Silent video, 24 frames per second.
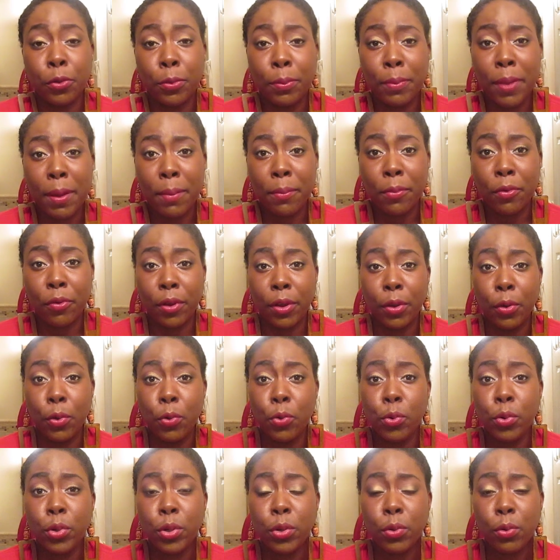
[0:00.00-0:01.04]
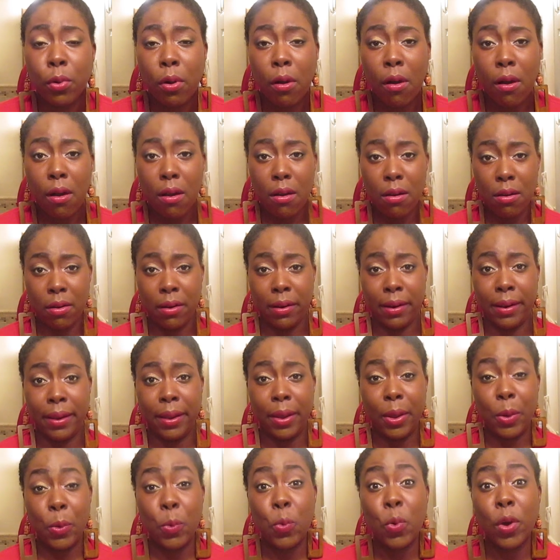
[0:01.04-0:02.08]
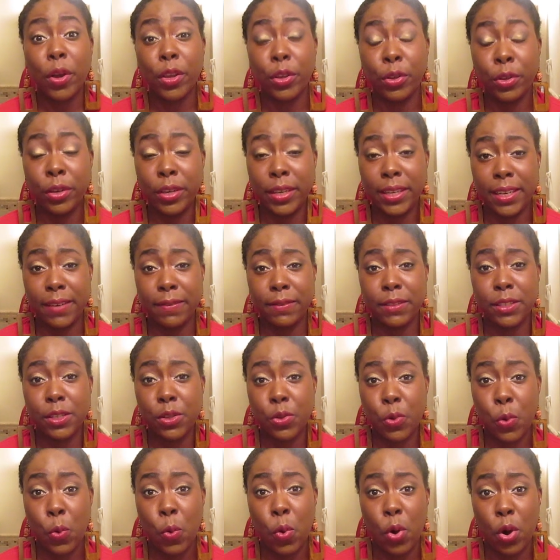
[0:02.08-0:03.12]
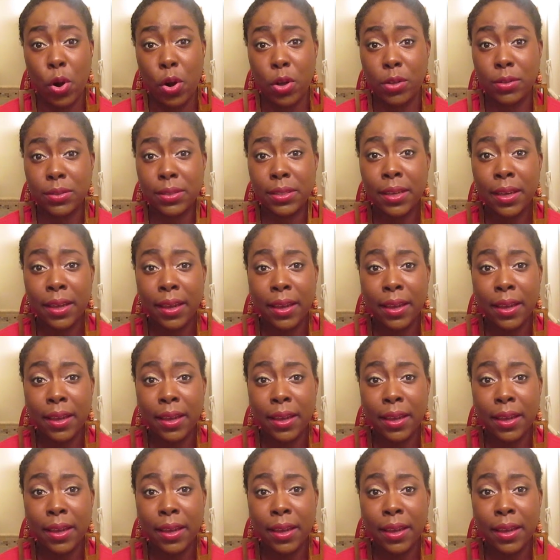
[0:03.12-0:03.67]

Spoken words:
remembering who you are and what you could give to the world,